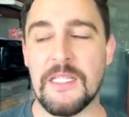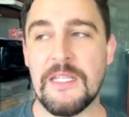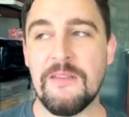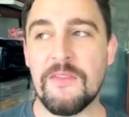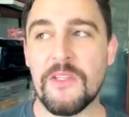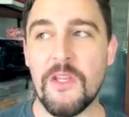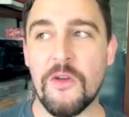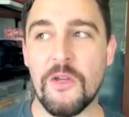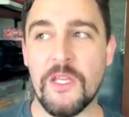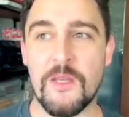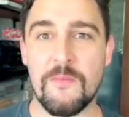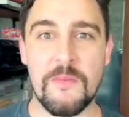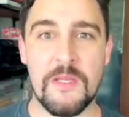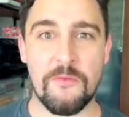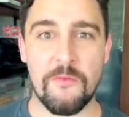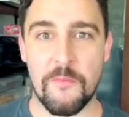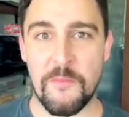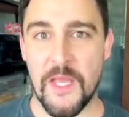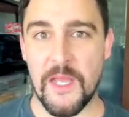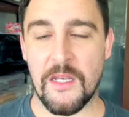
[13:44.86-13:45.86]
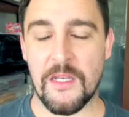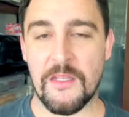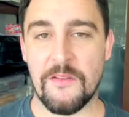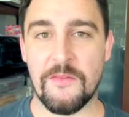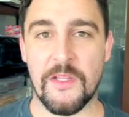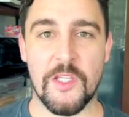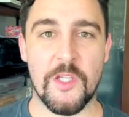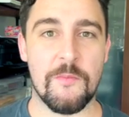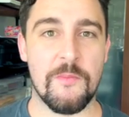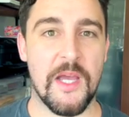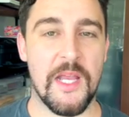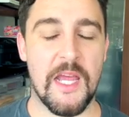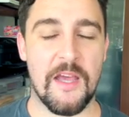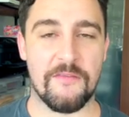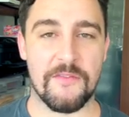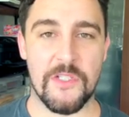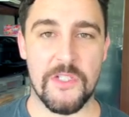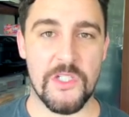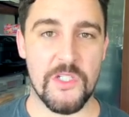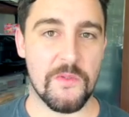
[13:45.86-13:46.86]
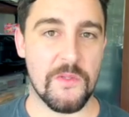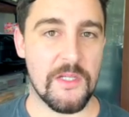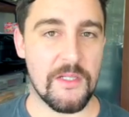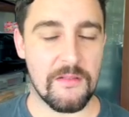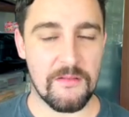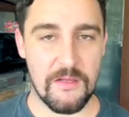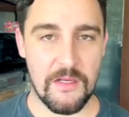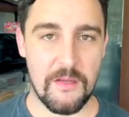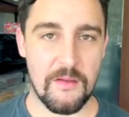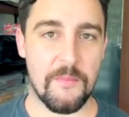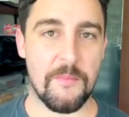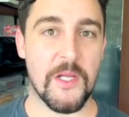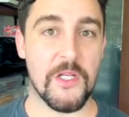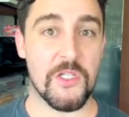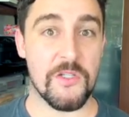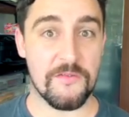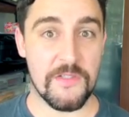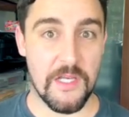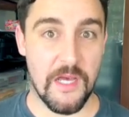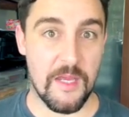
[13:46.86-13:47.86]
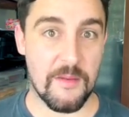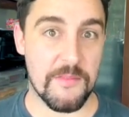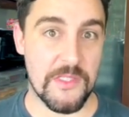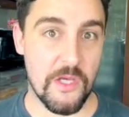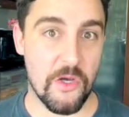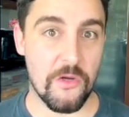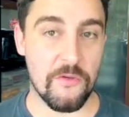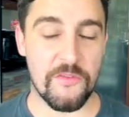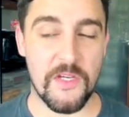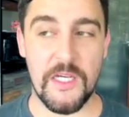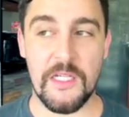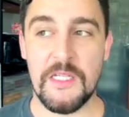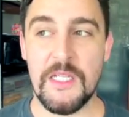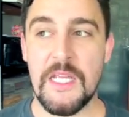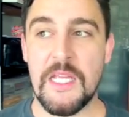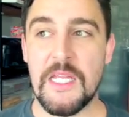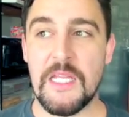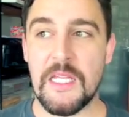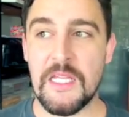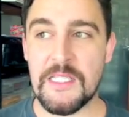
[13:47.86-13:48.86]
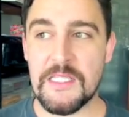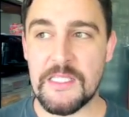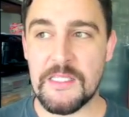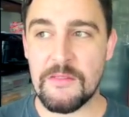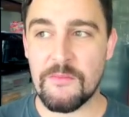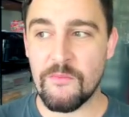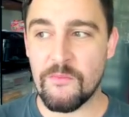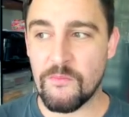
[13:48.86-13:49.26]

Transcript: even though it can be repetitive, like you might have to do it a bunch of times over, it's